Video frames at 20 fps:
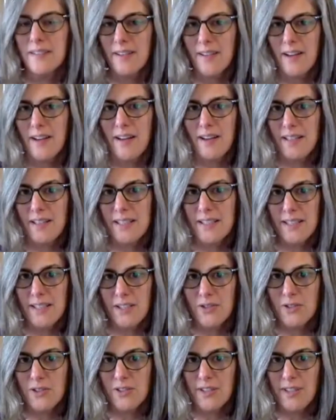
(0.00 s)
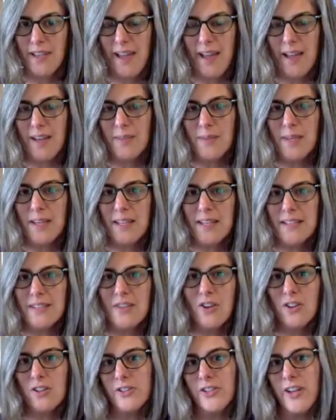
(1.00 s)
uh, Essentrics Academy, and it's
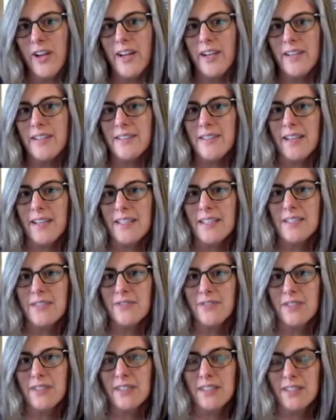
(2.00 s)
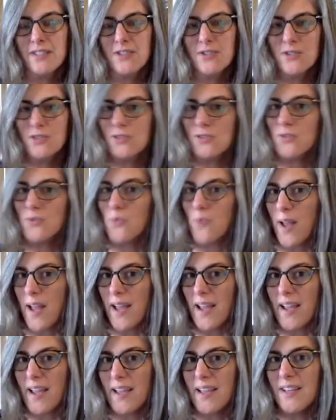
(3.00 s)
all done scientifically a certain
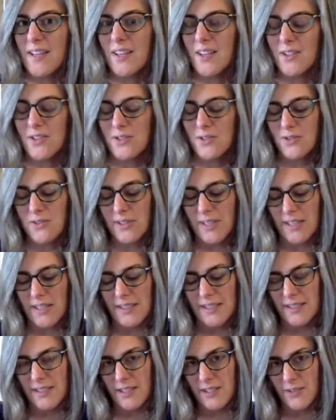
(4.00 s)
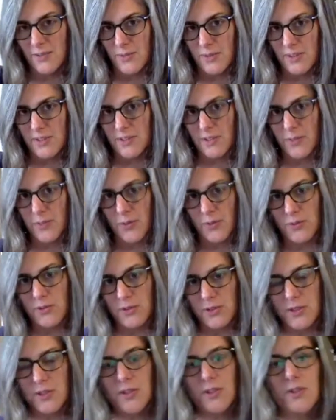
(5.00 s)
way so that it does what it's supposed
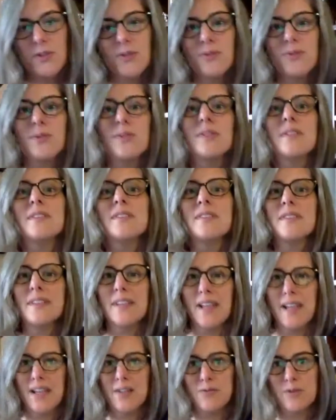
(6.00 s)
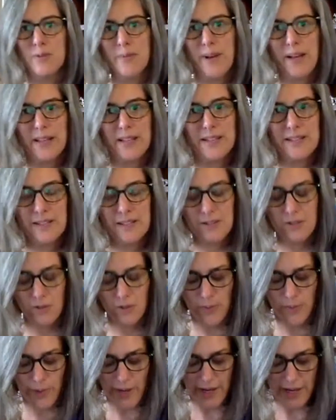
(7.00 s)
to do and rebalances
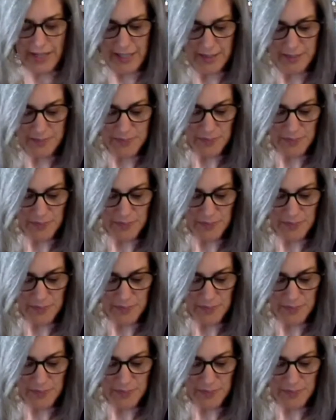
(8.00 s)
your body.